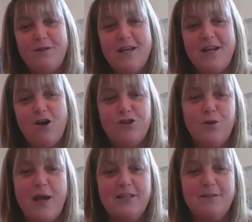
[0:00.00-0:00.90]
It also
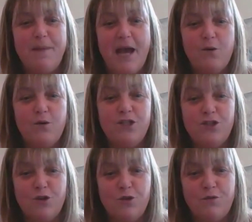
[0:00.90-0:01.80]
has bow and
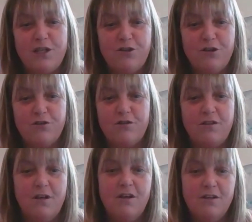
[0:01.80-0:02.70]
stern thrusters.